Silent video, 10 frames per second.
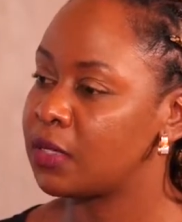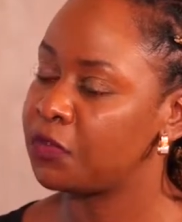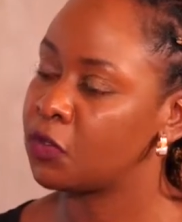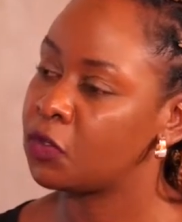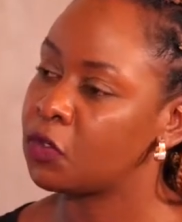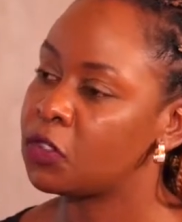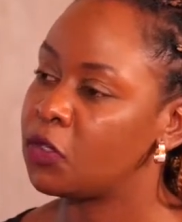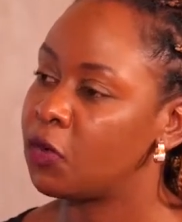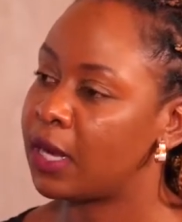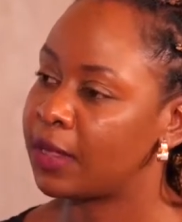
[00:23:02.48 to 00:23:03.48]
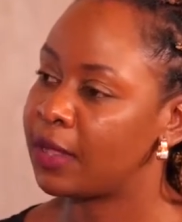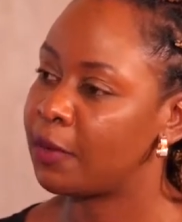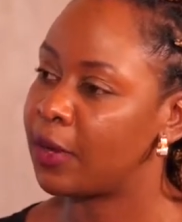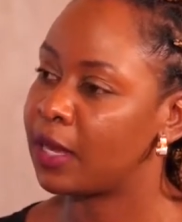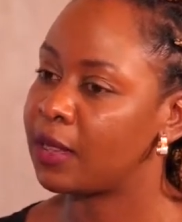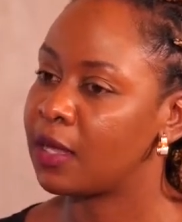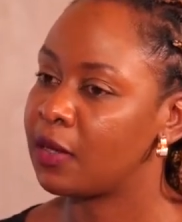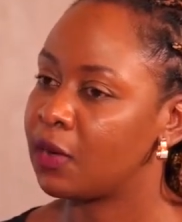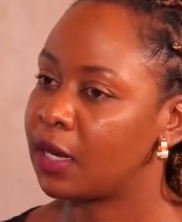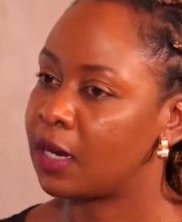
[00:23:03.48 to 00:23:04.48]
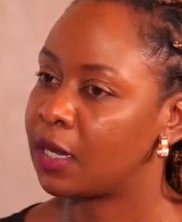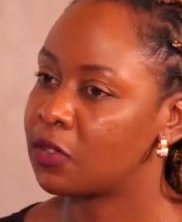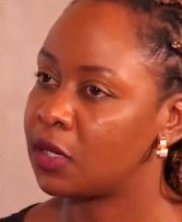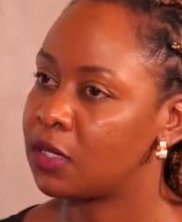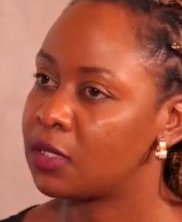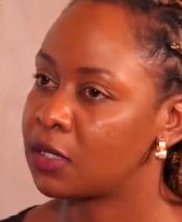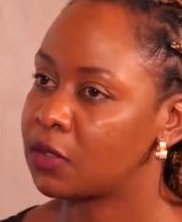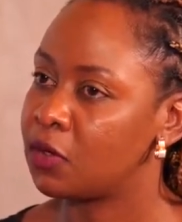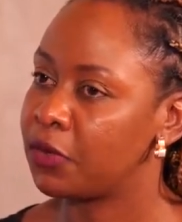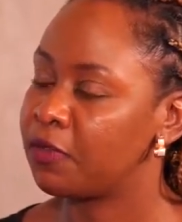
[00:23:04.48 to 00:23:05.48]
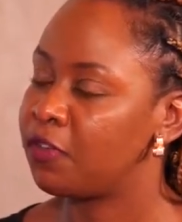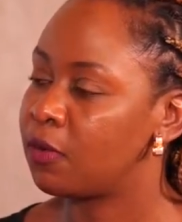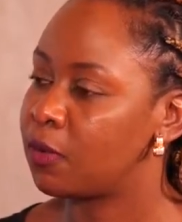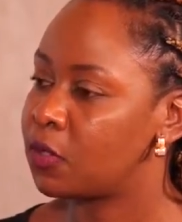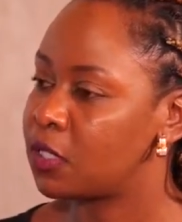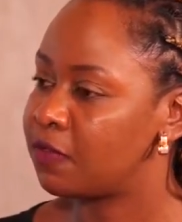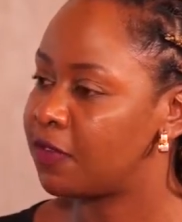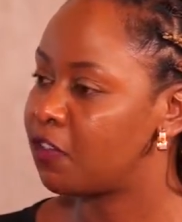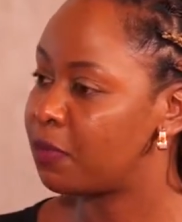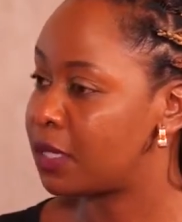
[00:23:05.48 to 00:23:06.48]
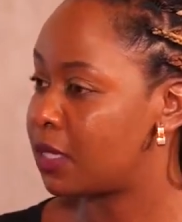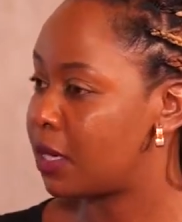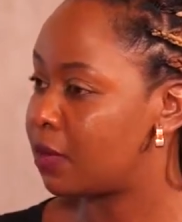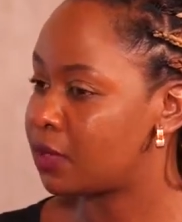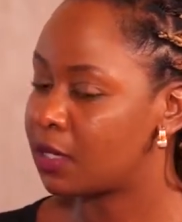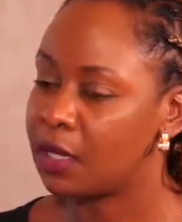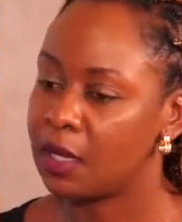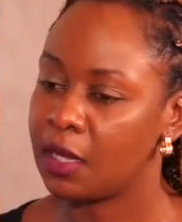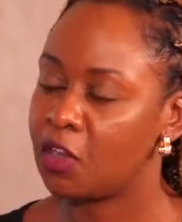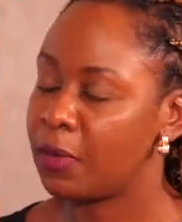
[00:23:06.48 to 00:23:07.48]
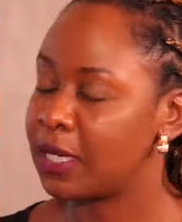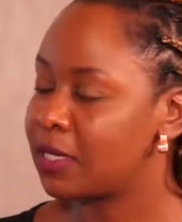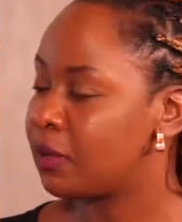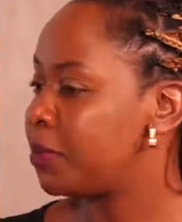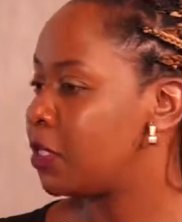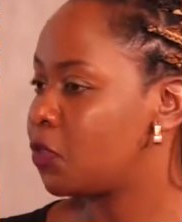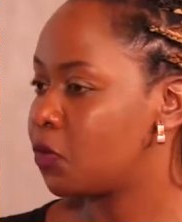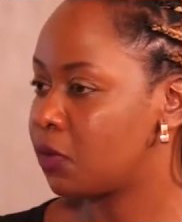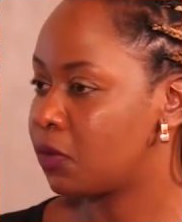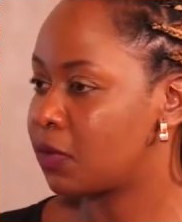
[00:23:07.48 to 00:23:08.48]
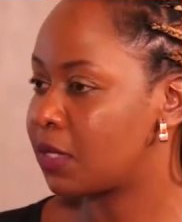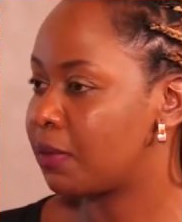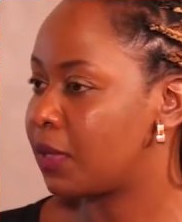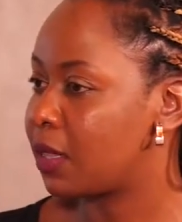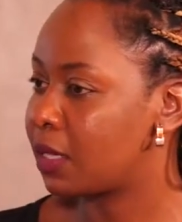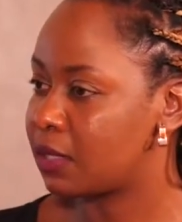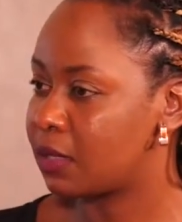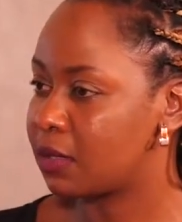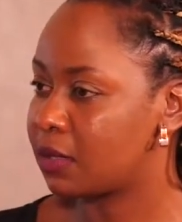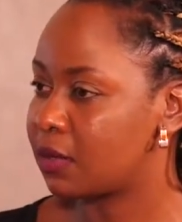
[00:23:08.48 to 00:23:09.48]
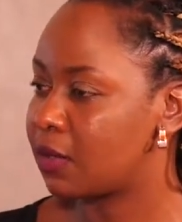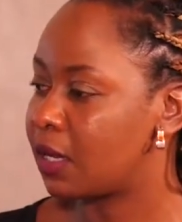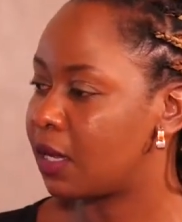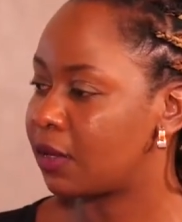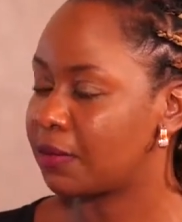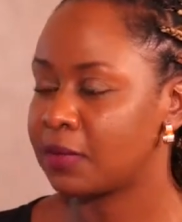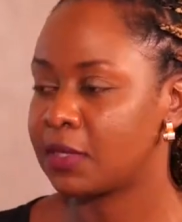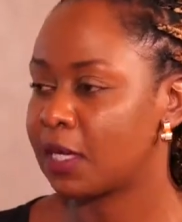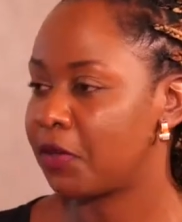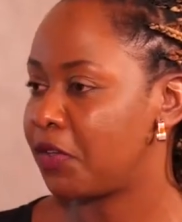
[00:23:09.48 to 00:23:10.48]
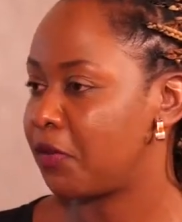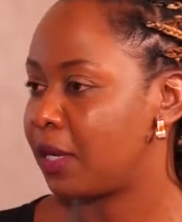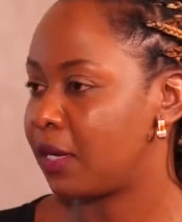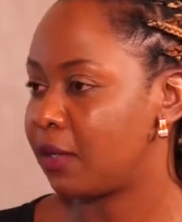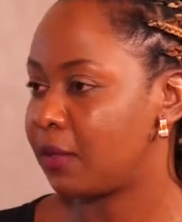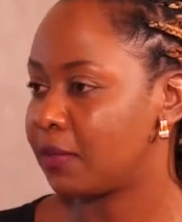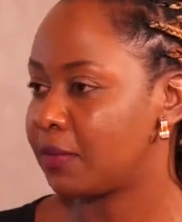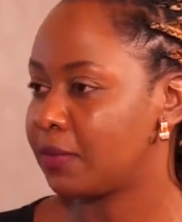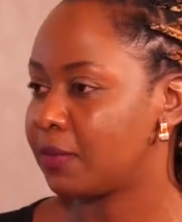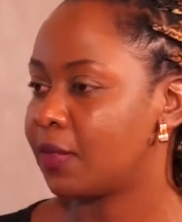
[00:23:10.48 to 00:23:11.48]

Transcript: if you don't look at them well, then you can actually just go with FOMO, which is fear of missing out, and you might jump into something that is gonna take away your money. Yeah.